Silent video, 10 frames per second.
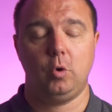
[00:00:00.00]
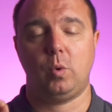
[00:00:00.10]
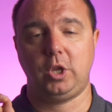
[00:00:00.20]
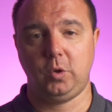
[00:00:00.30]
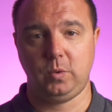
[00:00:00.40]

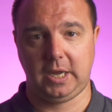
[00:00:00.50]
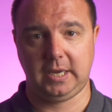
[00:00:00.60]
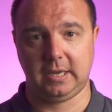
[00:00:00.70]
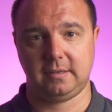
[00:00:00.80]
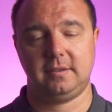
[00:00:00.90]
when you
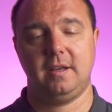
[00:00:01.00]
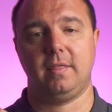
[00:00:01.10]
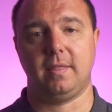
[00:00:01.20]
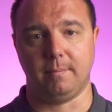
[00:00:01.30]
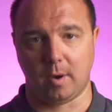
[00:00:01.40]
need it
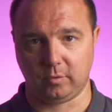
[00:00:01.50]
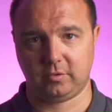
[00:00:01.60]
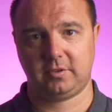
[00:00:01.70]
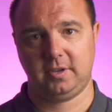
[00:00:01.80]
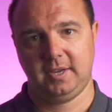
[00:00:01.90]
the most.